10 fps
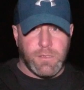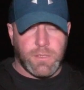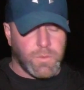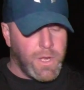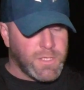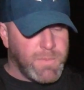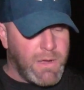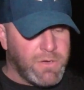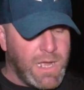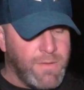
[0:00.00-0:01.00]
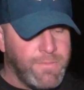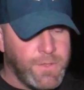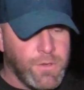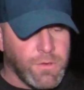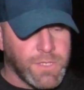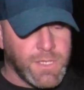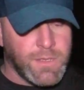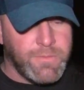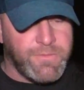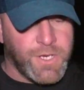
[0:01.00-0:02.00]
So while it's powered off, you hold in
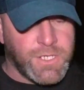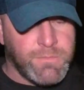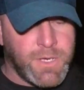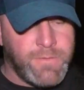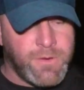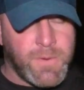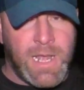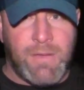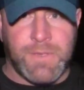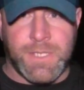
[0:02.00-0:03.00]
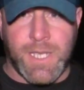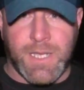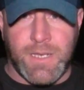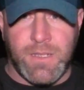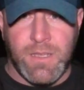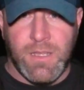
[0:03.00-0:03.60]
the function button for about half a second.